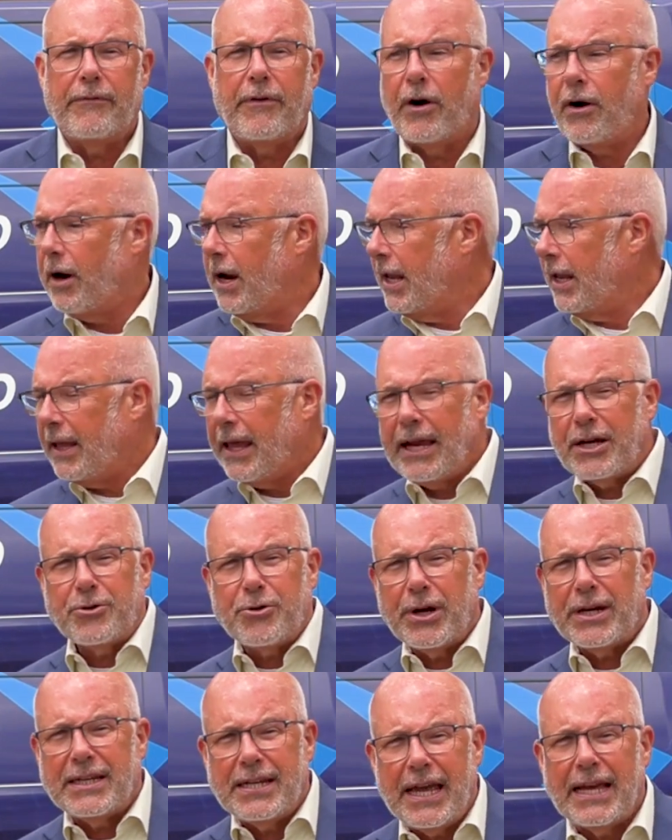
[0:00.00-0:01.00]
of our
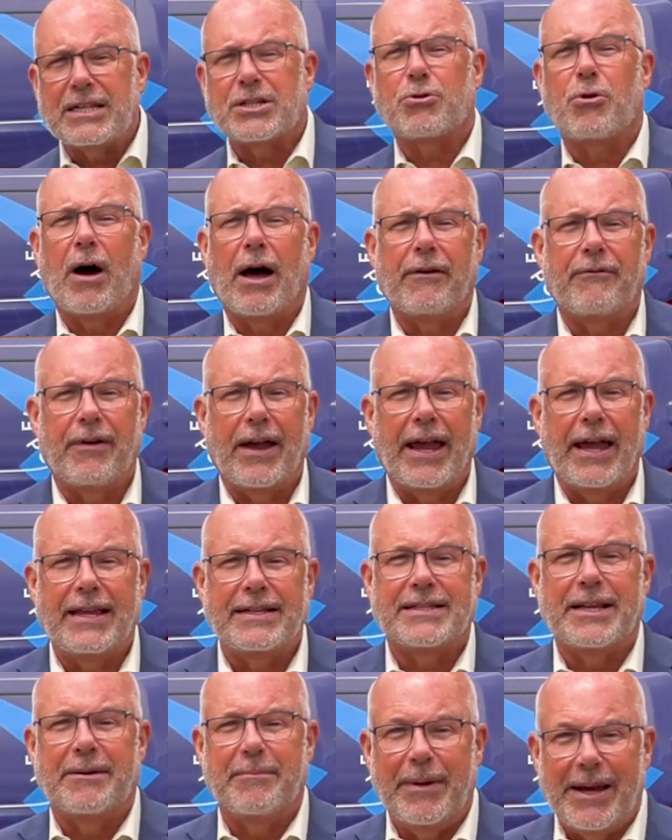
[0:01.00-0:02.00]
electric Tech Squad
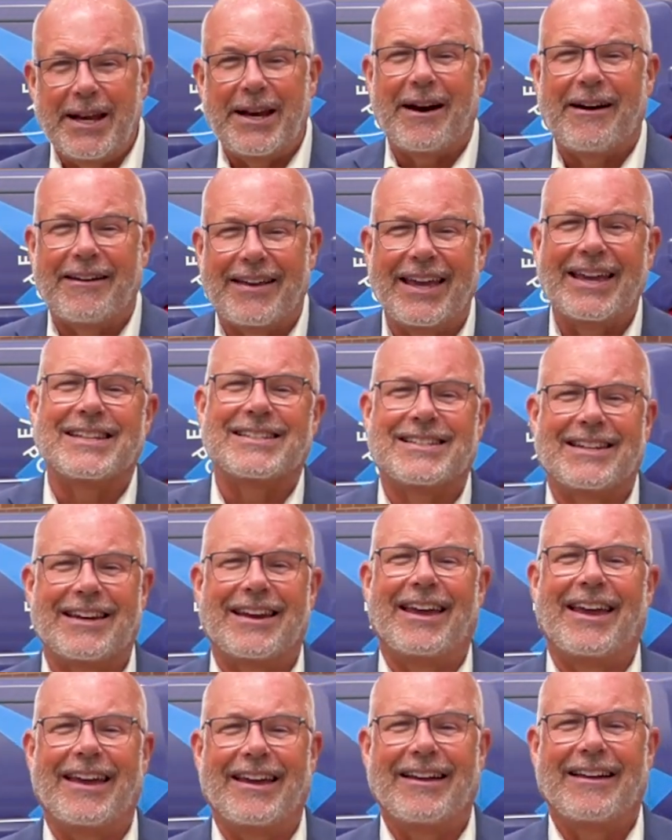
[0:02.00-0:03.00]
vans and meet our guest
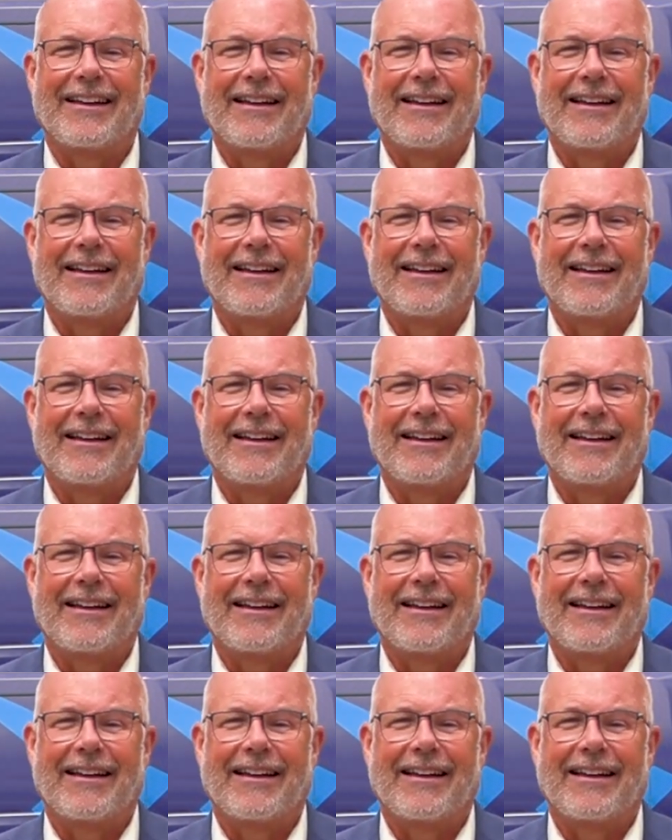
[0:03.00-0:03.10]
today.